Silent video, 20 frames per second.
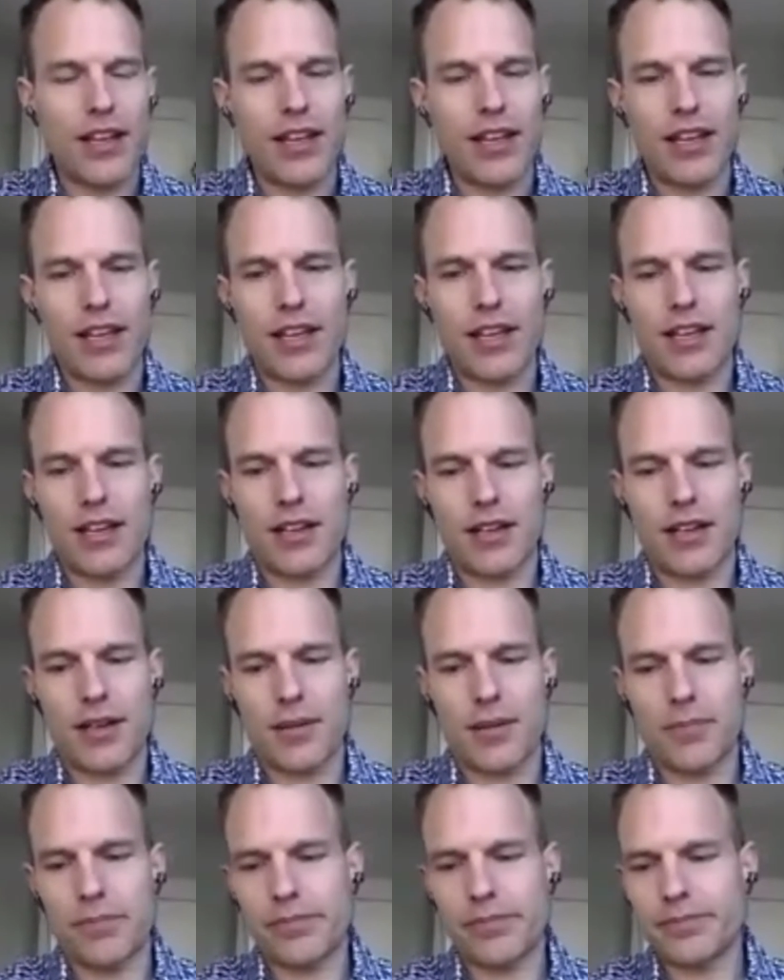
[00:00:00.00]

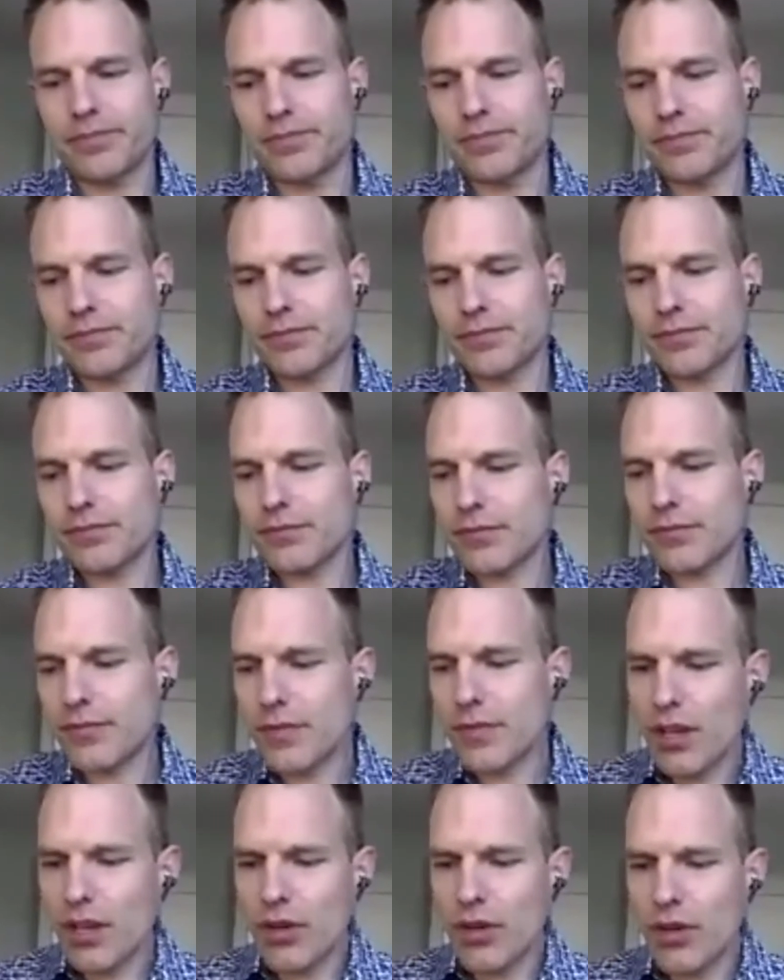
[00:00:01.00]
And
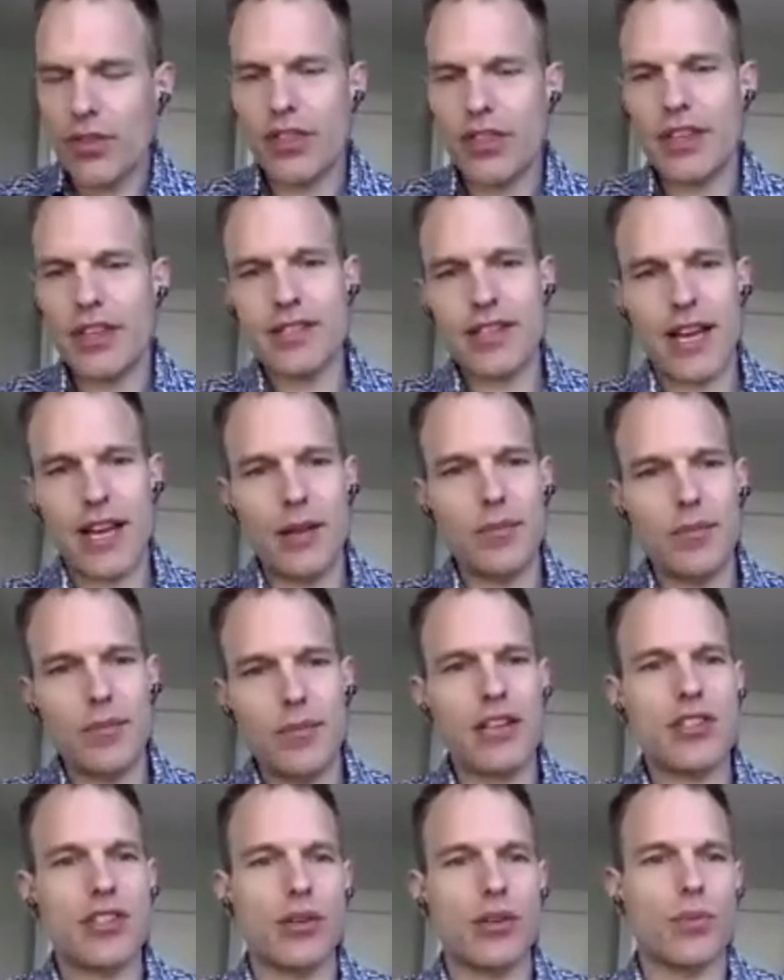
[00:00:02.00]
this time
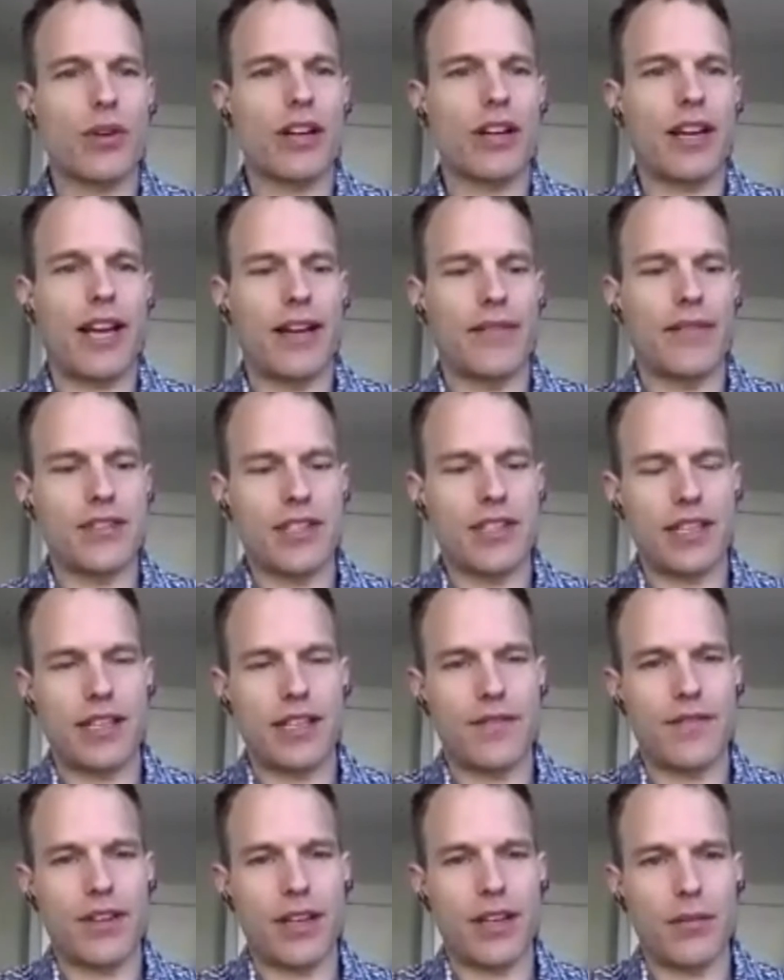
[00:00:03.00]
next year, we're going to have
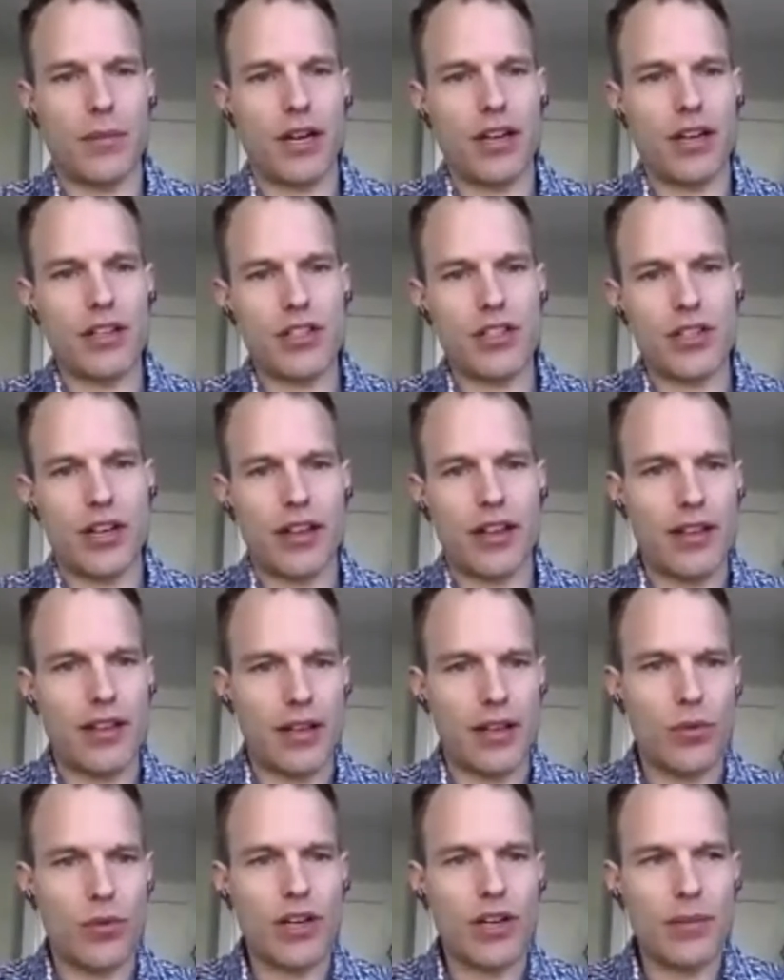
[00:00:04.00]
significant market share,
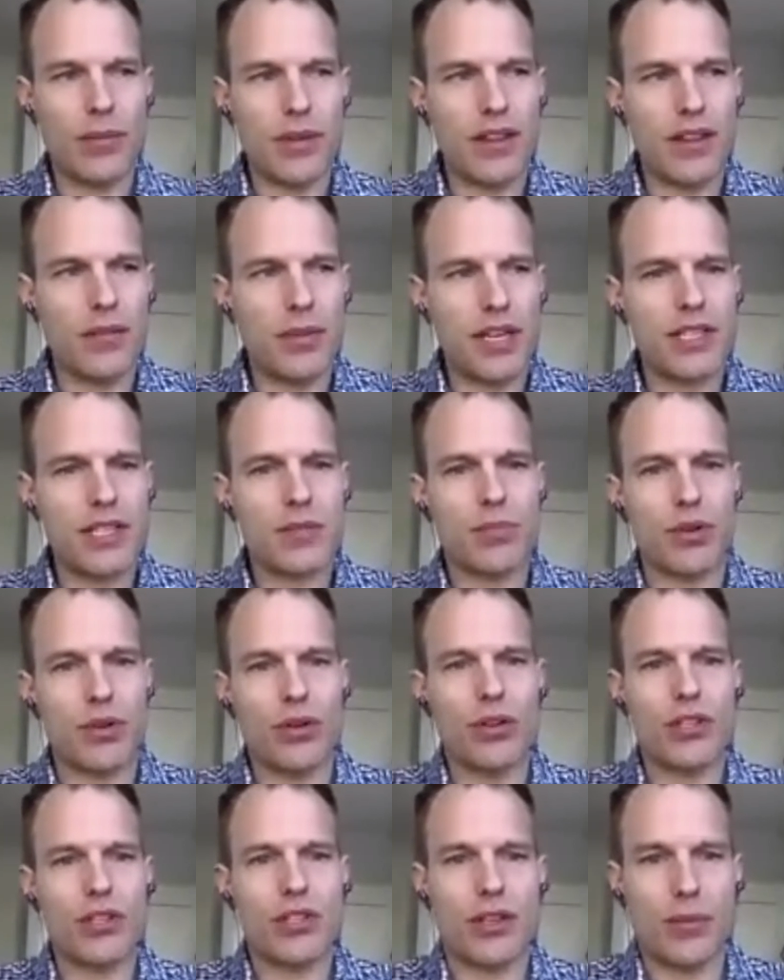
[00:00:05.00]
and we're going to be the biggest
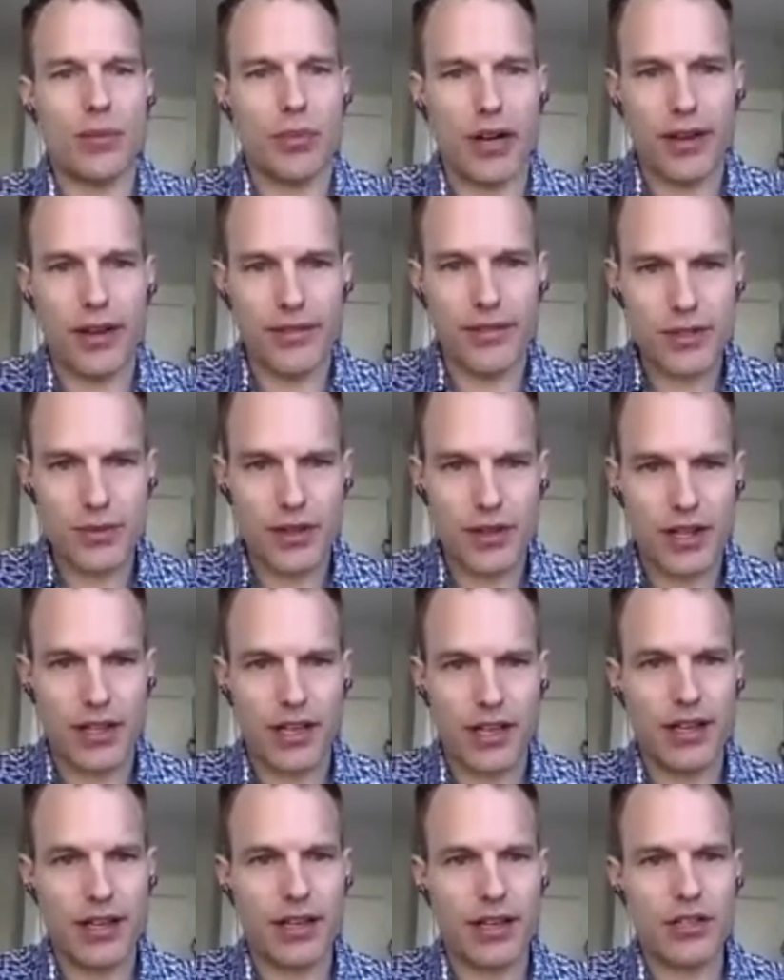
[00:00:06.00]
brokerage in the province
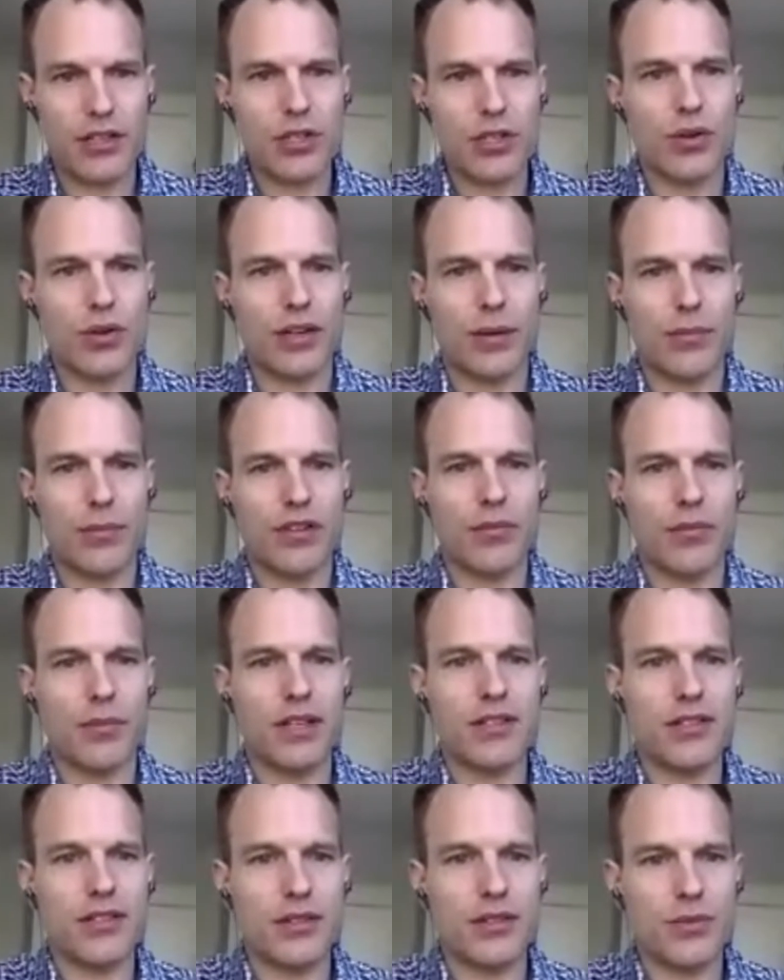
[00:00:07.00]
within a short number of
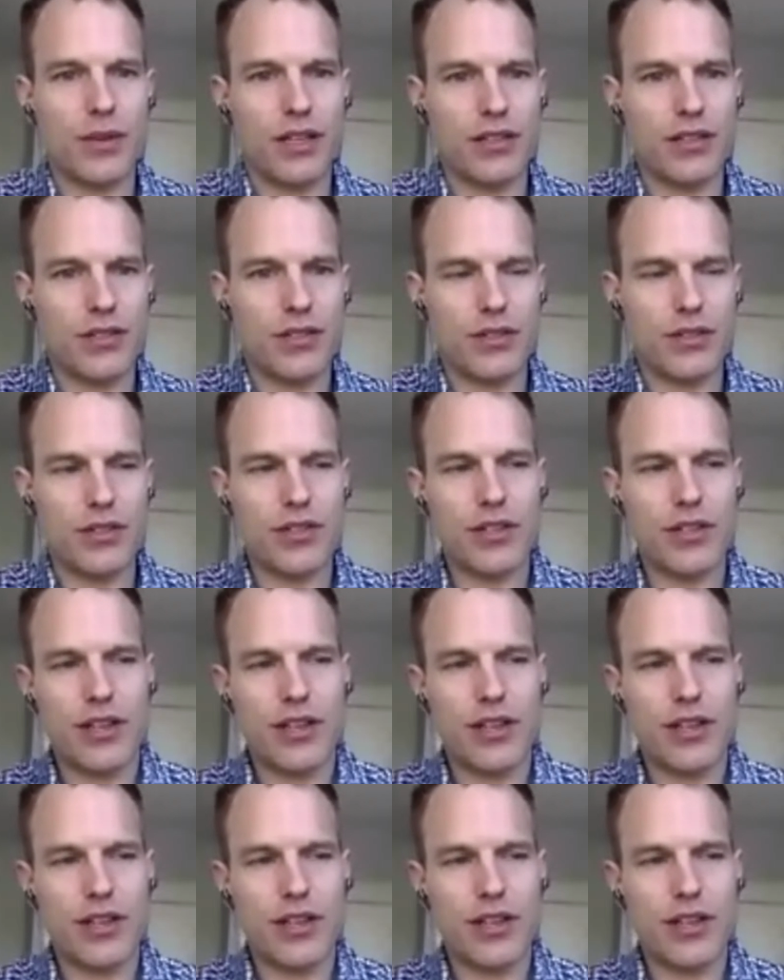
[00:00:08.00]
months as well. So